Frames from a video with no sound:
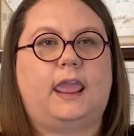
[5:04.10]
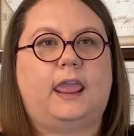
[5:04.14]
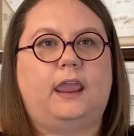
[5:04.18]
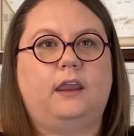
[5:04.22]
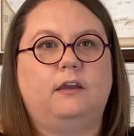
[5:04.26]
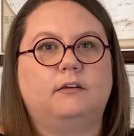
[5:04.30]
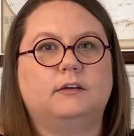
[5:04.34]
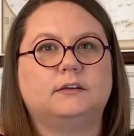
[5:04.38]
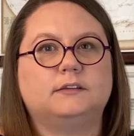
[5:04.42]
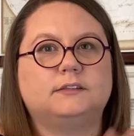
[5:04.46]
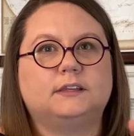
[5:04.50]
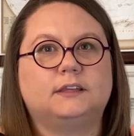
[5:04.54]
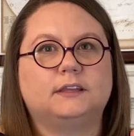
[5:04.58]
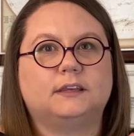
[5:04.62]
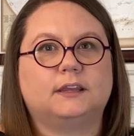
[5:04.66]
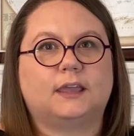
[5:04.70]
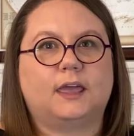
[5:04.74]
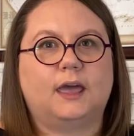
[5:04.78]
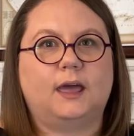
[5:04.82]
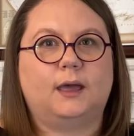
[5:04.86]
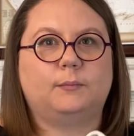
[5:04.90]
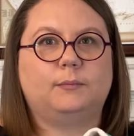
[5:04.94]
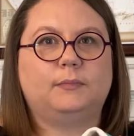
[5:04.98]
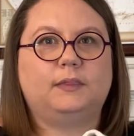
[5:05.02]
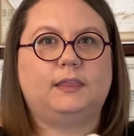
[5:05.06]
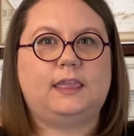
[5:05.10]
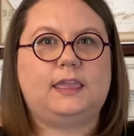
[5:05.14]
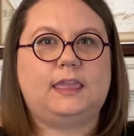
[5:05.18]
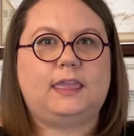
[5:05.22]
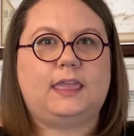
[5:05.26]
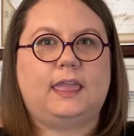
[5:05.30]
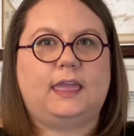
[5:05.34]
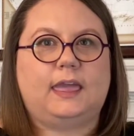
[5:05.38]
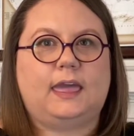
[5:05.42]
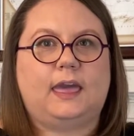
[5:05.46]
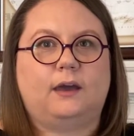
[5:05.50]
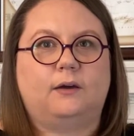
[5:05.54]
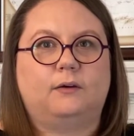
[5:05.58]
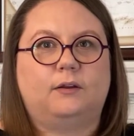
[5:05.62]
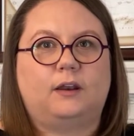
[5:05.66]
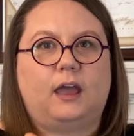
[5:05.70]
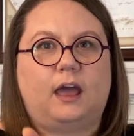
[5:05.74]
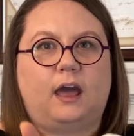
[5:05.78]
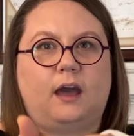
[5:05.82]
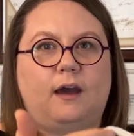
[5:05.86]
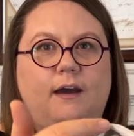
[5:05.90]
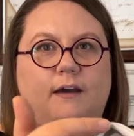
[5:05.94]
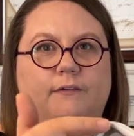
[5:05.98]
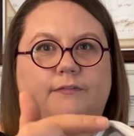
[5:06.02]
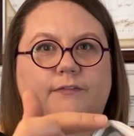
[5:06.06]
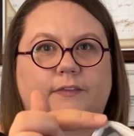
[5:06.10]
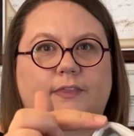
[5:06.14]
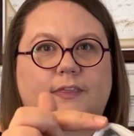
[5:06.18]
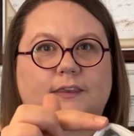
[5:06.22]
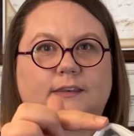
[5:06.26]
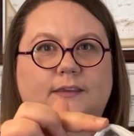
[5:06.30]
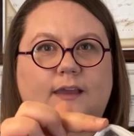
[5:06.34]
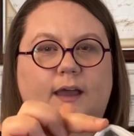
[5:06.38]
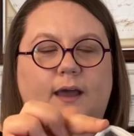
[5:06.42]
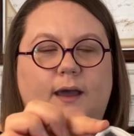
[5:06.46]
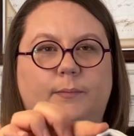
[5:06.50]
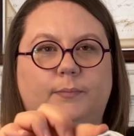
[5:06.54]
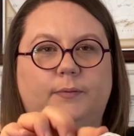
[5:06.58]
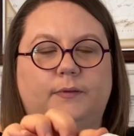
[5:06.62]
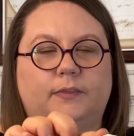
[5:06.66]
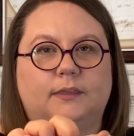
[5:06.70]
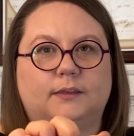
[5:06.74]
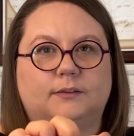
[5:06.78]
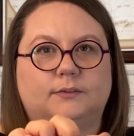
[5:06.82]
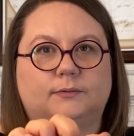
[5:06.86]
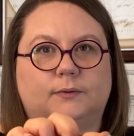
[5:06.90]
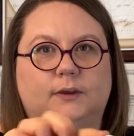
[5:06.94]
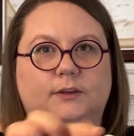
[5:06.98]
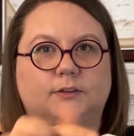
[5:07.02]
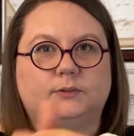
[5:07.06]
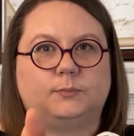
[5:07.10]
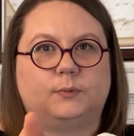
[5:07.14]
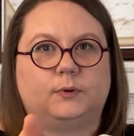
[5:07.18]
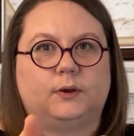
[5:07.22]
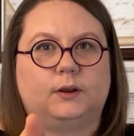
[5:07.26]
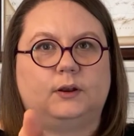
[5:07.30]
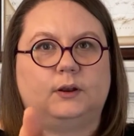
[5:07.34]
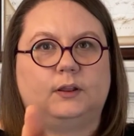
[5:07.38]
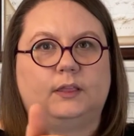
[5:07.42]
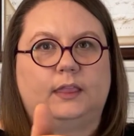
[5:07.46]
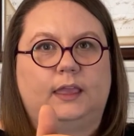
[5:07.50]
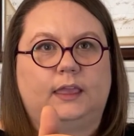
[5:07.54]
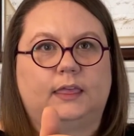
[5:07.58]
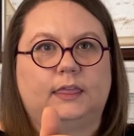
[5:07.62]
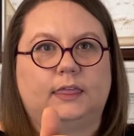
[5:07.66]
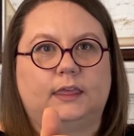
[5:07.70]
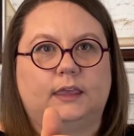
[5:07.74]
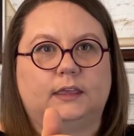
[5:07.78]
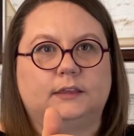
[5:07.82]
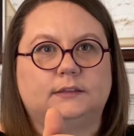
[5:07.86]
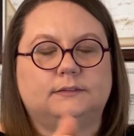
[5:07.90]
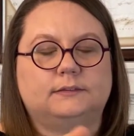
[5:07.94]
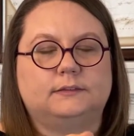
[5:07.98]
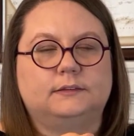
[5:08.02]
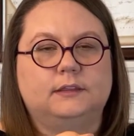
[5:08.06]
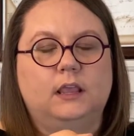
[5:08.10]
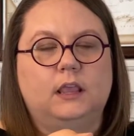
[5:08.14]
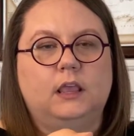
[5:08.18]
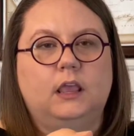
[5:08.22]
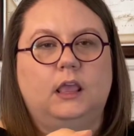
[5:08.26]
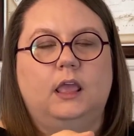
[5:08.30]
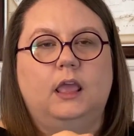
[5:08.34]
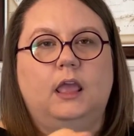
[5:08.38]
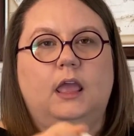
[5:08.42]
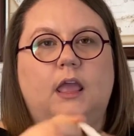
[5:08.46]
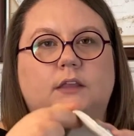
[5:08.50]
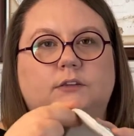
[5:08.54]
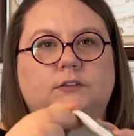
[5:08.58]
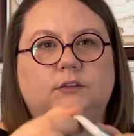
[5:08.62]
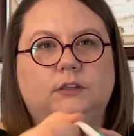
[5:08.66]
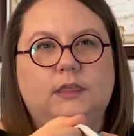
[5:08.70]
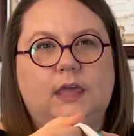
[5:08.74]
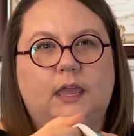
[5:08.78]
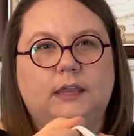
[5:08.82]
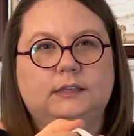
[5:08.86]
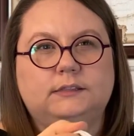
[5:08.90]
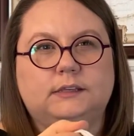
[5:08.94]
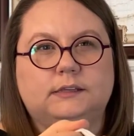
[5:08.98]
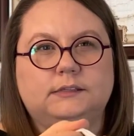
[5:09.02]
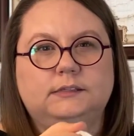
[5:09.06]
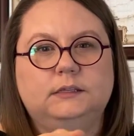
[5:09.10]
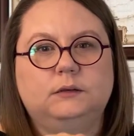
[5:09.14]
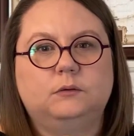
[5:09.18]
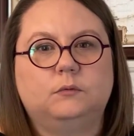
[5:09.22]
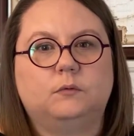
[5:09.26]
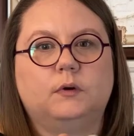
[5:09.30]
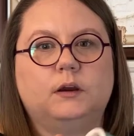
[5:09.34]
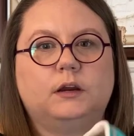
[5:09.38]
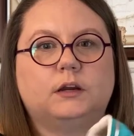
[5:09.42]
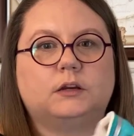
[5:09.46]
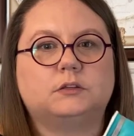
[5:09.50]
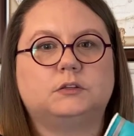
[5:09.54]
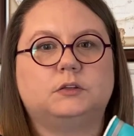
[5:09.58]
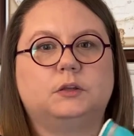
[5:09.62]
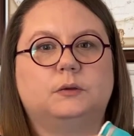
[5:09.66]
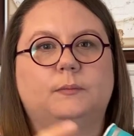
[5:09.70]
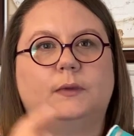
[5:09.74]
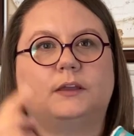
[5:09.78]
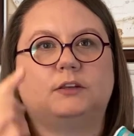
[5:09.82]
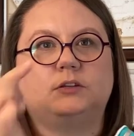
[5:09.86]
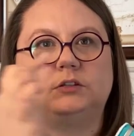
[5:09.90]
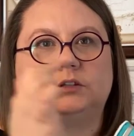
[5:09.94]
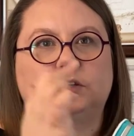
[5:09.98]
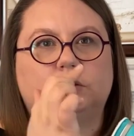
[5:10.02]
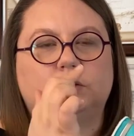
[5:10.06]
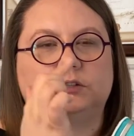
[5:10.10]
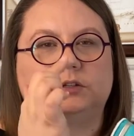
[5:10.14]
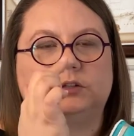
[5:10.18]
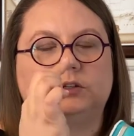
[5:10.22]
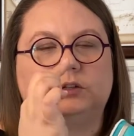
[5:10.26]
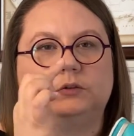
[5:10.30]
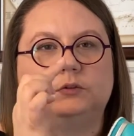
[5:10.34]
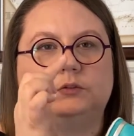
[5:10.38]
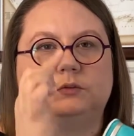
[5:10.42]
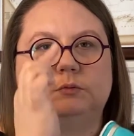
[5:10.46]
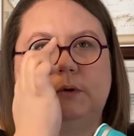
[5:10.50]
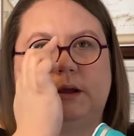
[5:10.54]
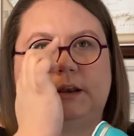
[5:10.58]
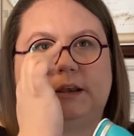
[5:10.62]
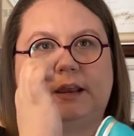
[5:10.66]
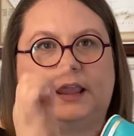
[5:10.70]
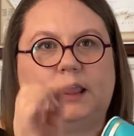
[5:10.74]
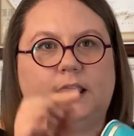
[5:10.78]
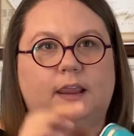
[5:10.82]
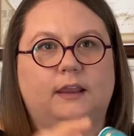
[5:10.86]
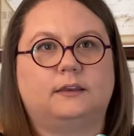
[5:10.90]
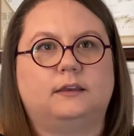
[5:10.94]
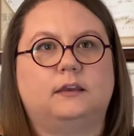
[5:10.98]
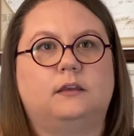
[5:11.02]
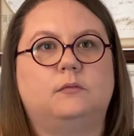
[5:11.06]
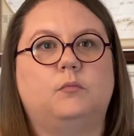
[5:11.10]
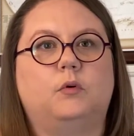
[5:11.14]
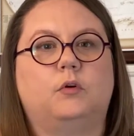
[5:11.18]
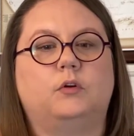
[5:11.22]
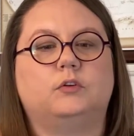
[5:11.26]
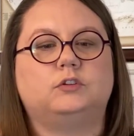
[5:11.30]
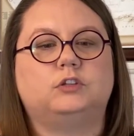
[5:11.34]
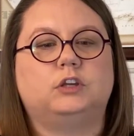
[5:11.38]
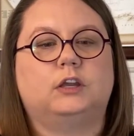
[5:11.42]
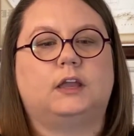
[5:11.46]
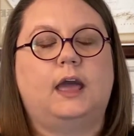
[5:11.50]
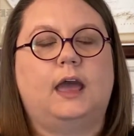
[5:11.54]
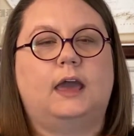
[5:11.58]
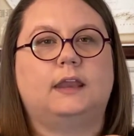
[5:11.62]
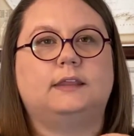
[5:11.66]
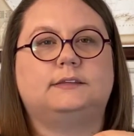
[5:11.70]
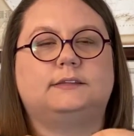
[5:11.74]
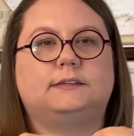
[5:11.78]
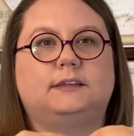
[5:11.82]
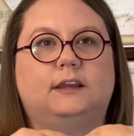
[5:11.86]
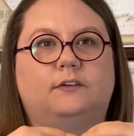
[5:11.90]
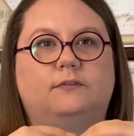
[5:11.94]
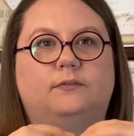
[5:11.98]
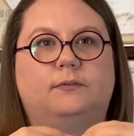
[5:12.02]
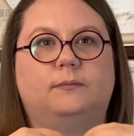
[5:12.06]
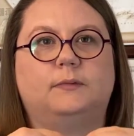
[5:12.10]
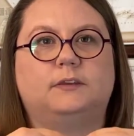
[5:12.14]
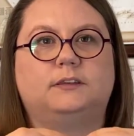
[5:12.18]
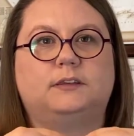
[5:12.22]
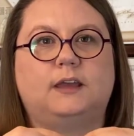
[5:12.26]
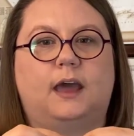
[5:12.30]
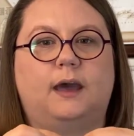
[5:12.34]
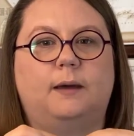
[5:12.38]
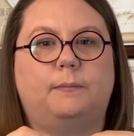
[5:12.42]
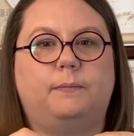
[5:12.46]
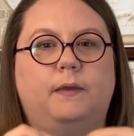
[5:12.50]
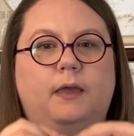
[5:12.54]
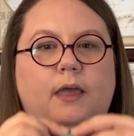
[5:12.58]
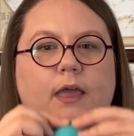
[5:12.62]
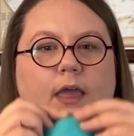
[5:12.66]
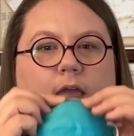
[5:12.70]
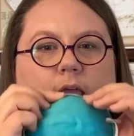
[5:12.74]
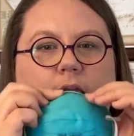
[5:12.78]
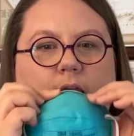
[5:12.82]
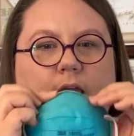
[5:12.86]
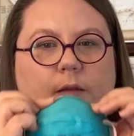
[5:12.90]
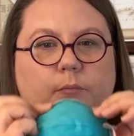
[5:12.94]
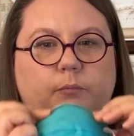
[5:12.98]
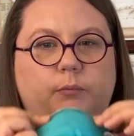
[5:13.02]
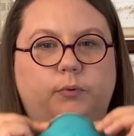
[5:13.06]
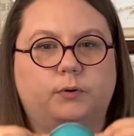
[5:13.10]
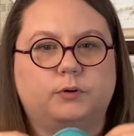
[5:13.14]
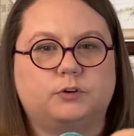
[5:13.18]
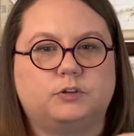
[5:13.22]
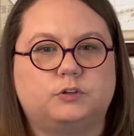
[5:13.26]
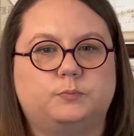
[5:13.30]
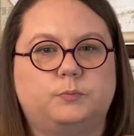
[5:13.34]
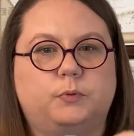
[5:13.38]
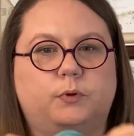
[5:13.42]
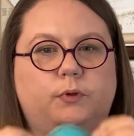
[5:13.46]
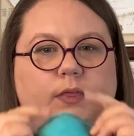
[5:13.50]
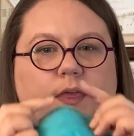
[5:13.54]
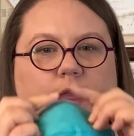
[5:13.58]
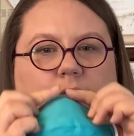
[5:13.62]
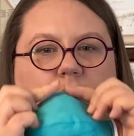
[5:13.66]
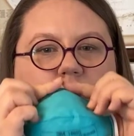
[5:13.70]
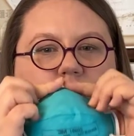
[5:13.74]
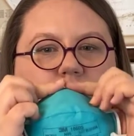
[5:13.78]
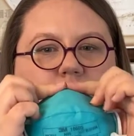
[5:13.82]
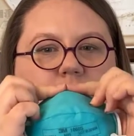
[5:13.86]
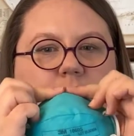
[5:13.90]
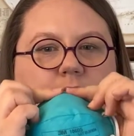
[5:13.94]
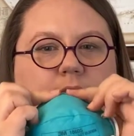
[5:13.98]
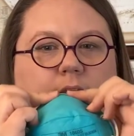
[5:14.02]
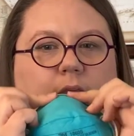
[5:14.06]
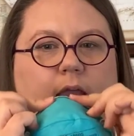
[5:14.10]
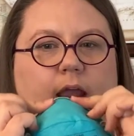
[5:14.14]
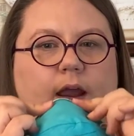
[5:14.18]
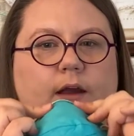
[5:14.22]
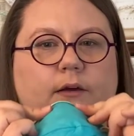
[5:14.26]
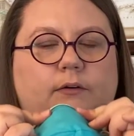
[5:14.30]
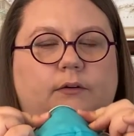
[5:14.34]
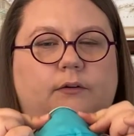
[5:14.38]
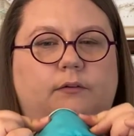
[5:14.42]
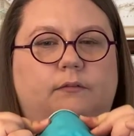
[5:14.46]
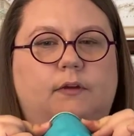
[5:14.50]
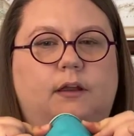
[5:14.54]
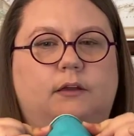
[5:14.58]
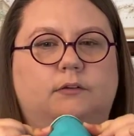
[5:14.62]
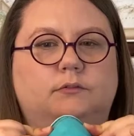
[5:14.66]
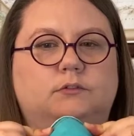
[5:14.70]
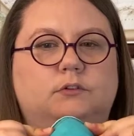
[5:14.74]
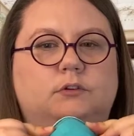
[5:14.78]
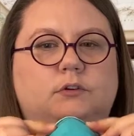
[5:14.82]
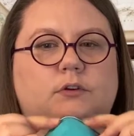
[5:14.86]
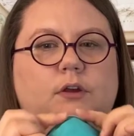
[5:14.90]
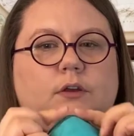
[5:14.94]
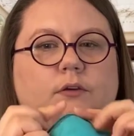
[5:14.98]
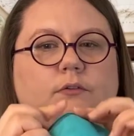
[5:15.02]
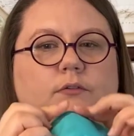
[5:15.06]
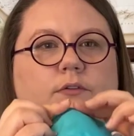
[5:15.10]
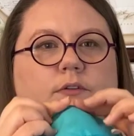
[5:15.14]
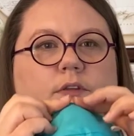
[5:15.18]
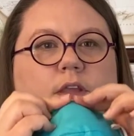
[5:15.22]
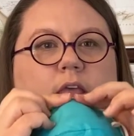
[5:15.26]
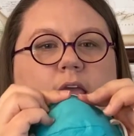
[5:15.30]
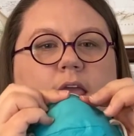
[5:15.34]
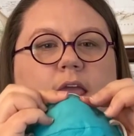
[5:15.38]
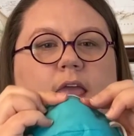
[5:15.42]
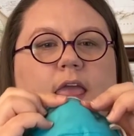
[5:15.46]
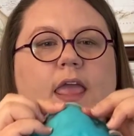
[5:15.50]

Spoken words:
air is going to come leaking out off of the top of this respirator like this. And so that doesn't work so much to just use one hand and mold. You got to start from the top and push both hands down around your nose.